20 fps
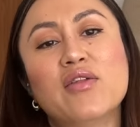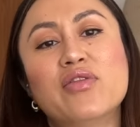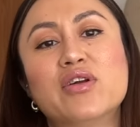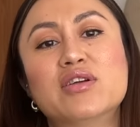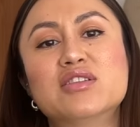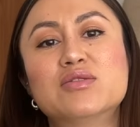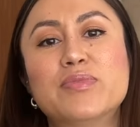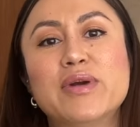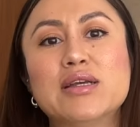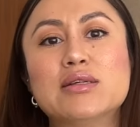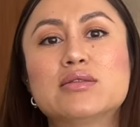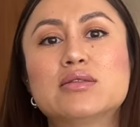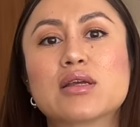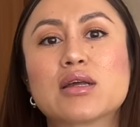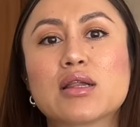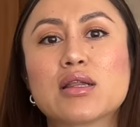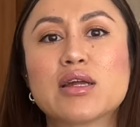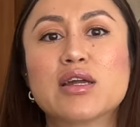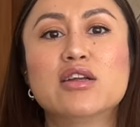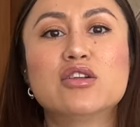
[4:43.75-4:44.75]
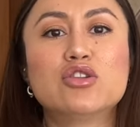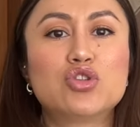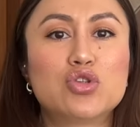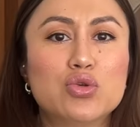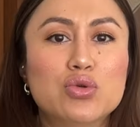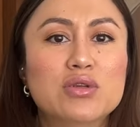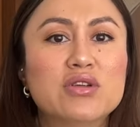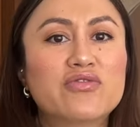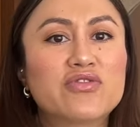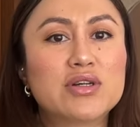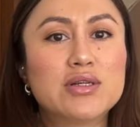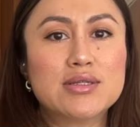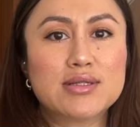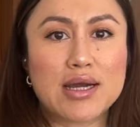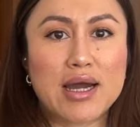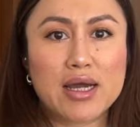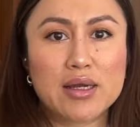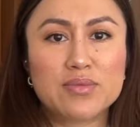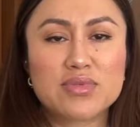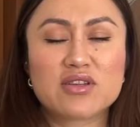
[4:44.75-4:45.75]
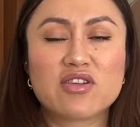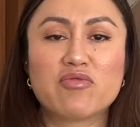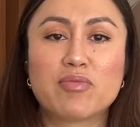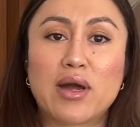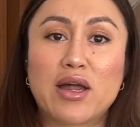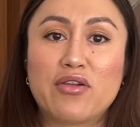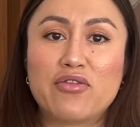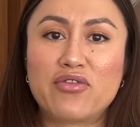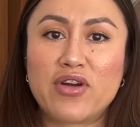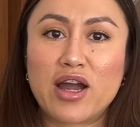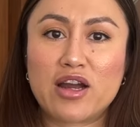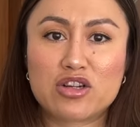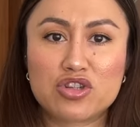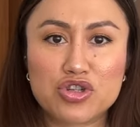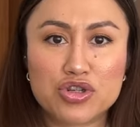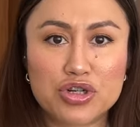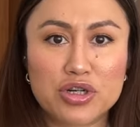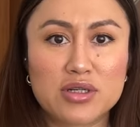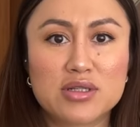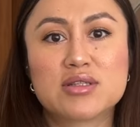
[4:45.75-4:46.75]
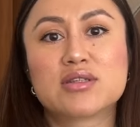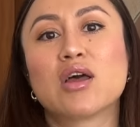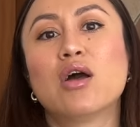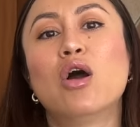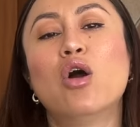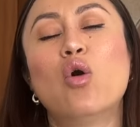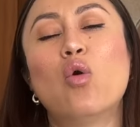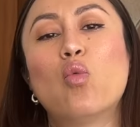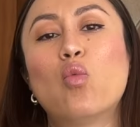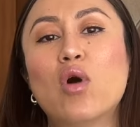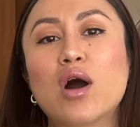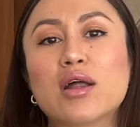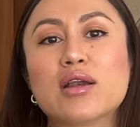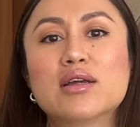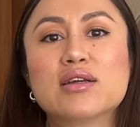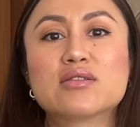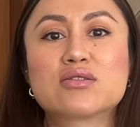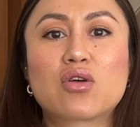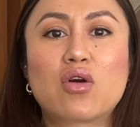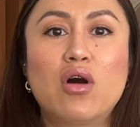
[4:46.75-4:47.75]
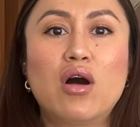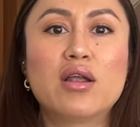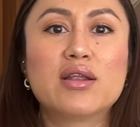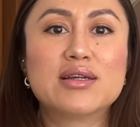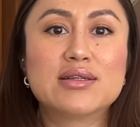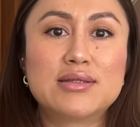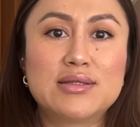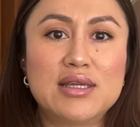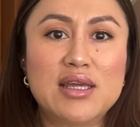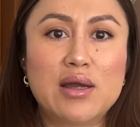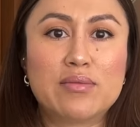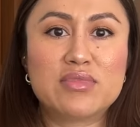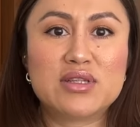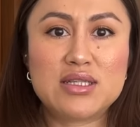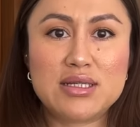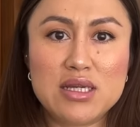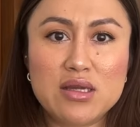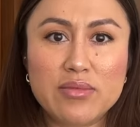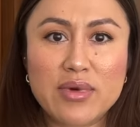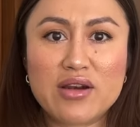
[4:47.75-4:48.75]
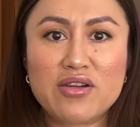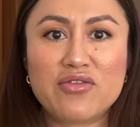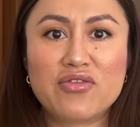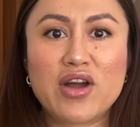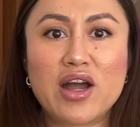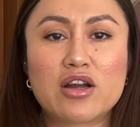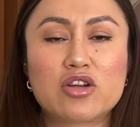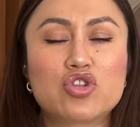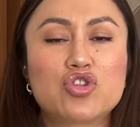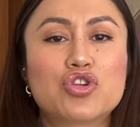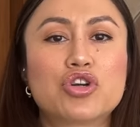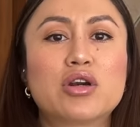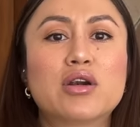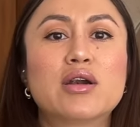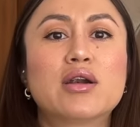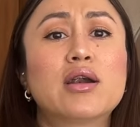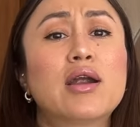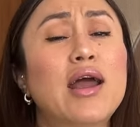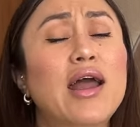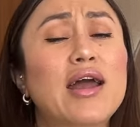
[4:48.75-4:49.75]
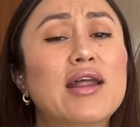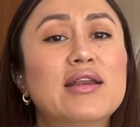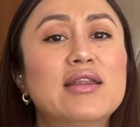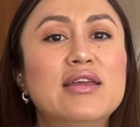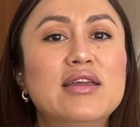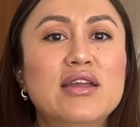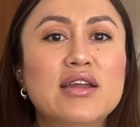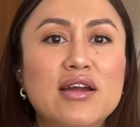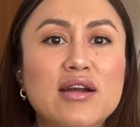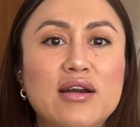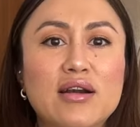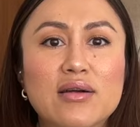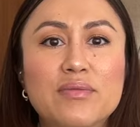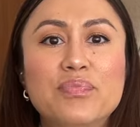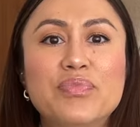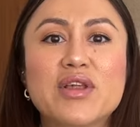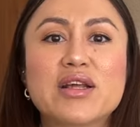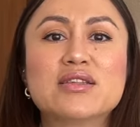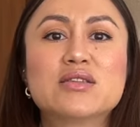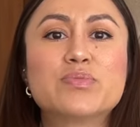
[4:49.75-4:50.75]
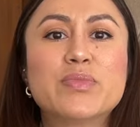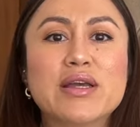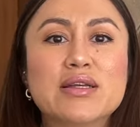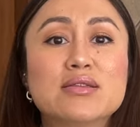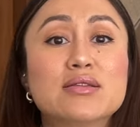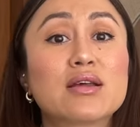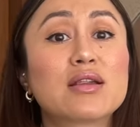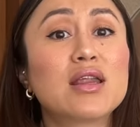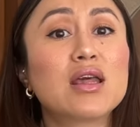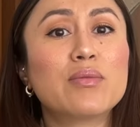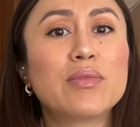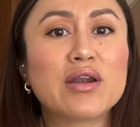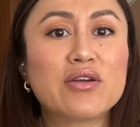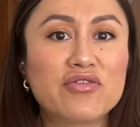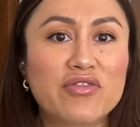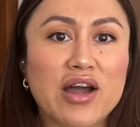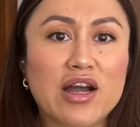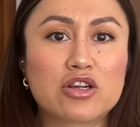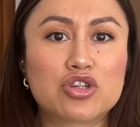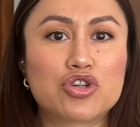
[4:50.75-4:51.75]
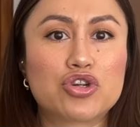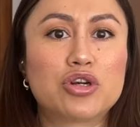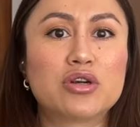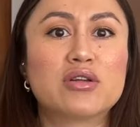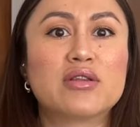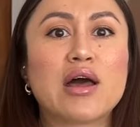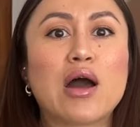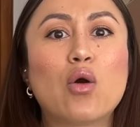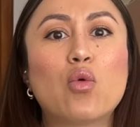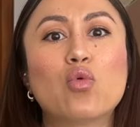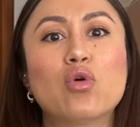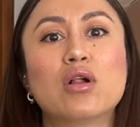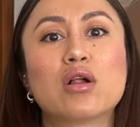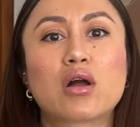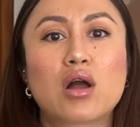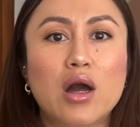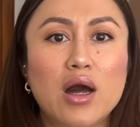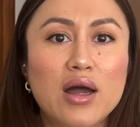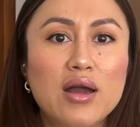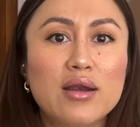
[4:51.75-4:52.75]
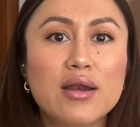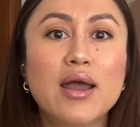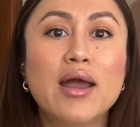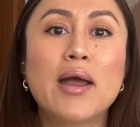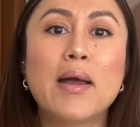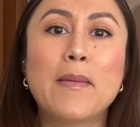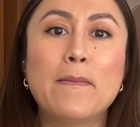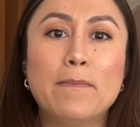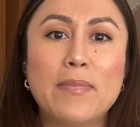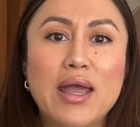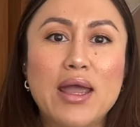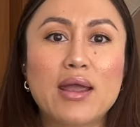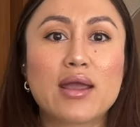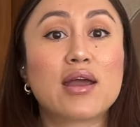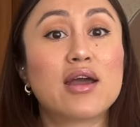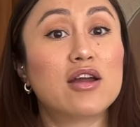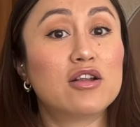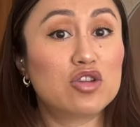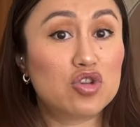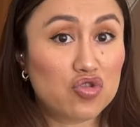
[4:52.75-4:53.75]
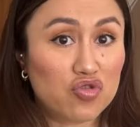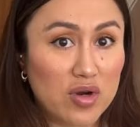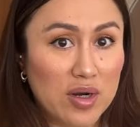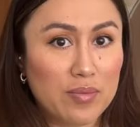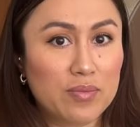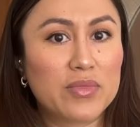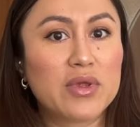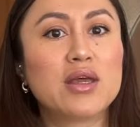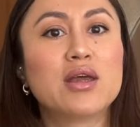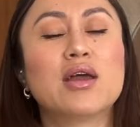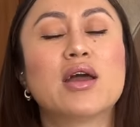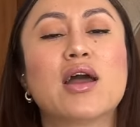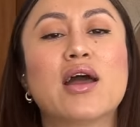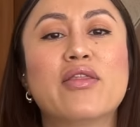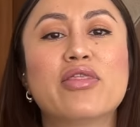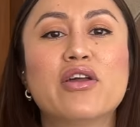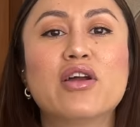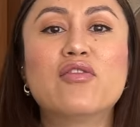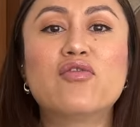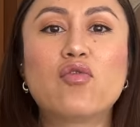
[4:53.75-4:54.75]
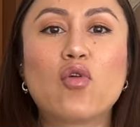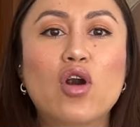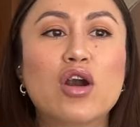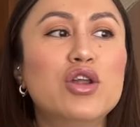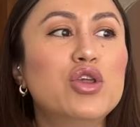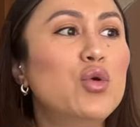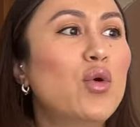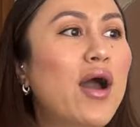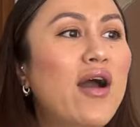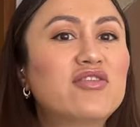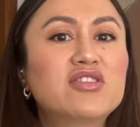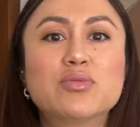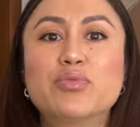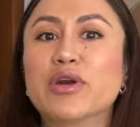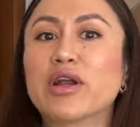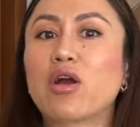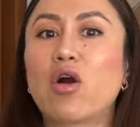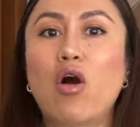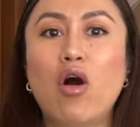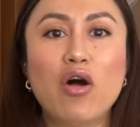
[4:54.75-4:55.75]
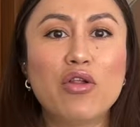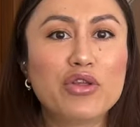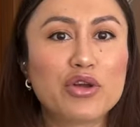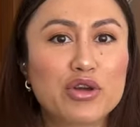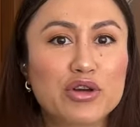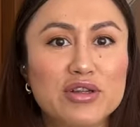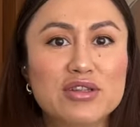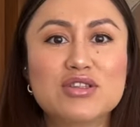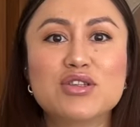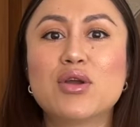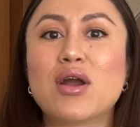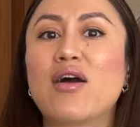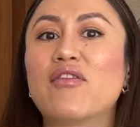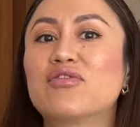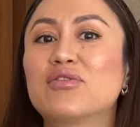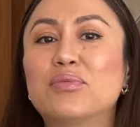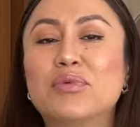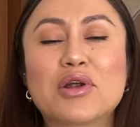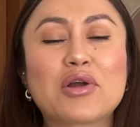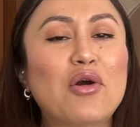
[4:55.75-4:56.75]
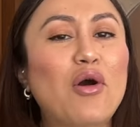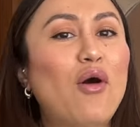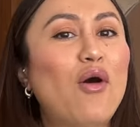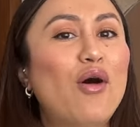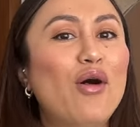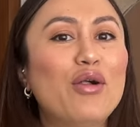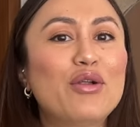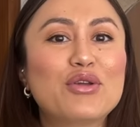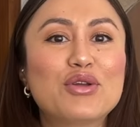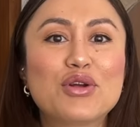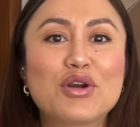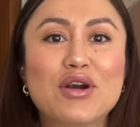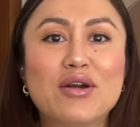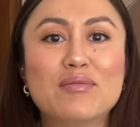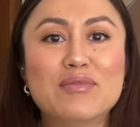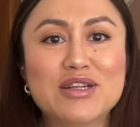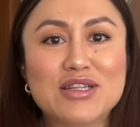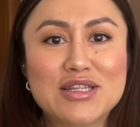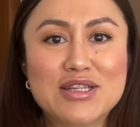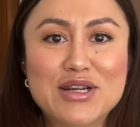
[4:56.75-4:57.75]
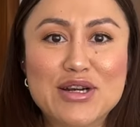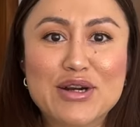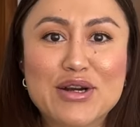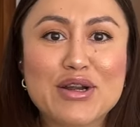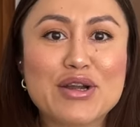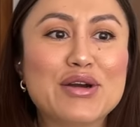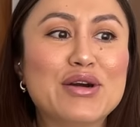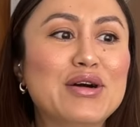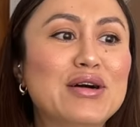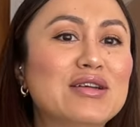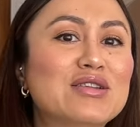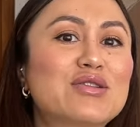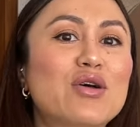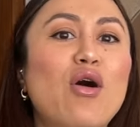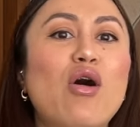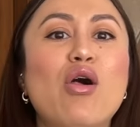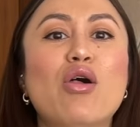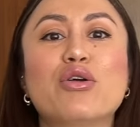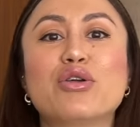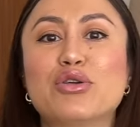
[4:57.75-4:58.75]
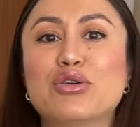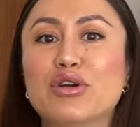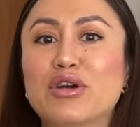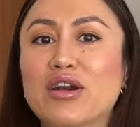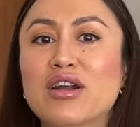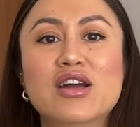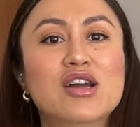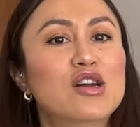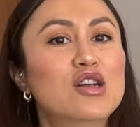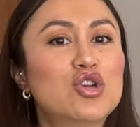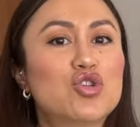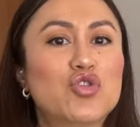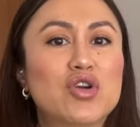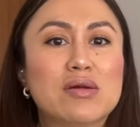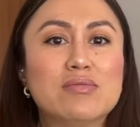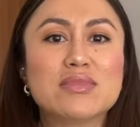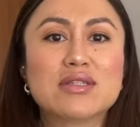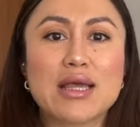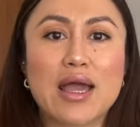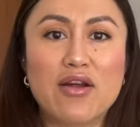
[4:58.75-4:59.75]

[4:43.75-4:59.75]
There's basically two different types of manufacturers. One is called a CMT manufacturer, and here it's basically a manufacturer that will cut, make, and trim. And therefore, you have to bring all the goods. You have to bring all your materials, all your trims,